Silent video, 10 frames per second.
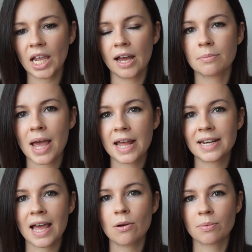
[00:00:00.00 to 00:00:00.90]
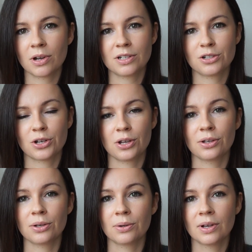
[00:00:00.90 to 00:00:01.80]
And now I'm going to show
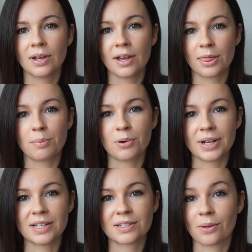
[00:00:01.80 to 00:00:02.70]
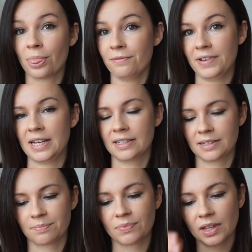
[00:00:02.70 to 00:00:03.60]
you the points on the
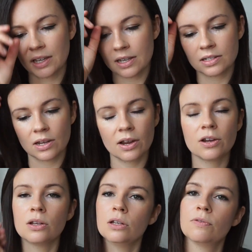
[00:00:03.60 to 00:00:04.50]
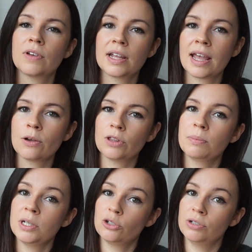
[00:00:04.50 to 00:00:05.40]
feet. So you've again got the
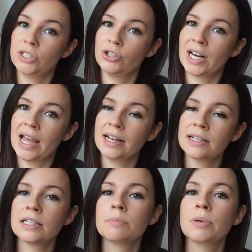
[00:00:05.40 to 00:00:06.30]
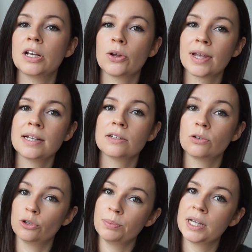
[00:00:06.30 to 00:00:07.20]
pituitary gland, but located
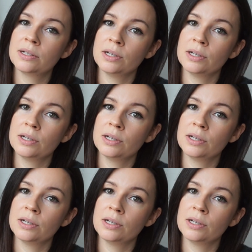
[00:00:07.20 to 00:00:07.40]
on your big